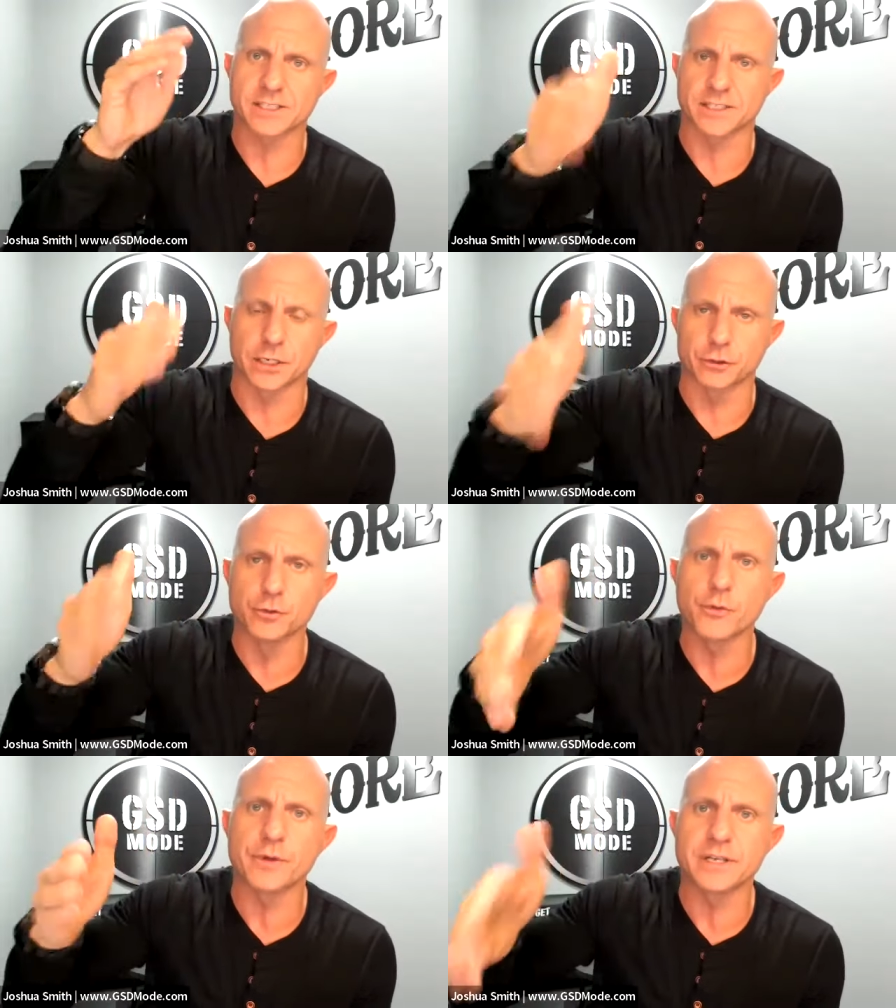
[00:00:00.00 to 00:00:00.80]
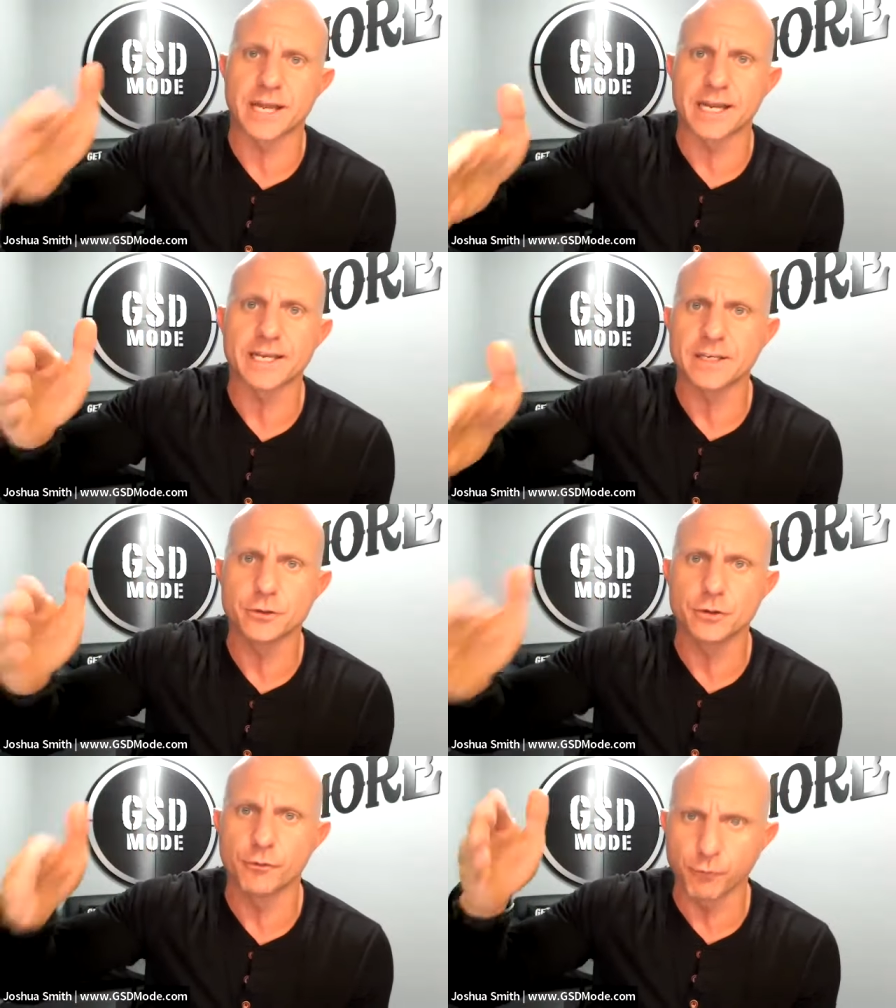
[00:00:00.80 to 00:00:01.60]
It's going to do the things that it can
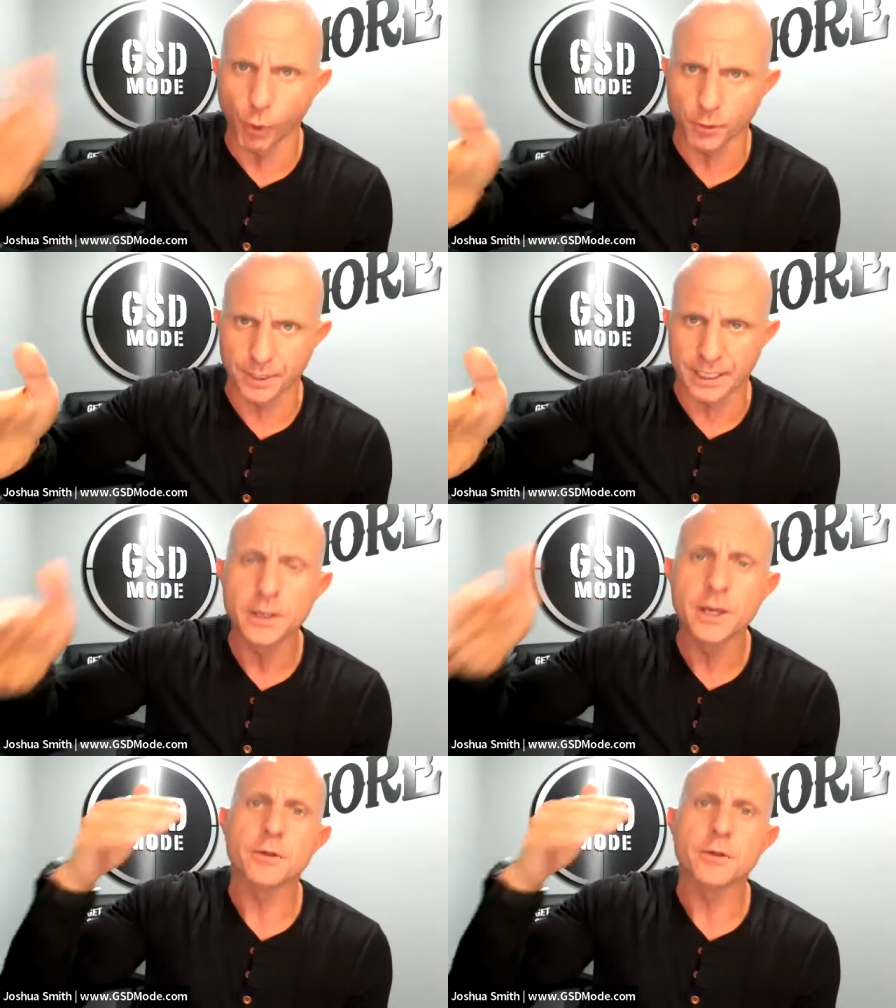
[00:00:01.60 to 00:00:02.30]
do for me,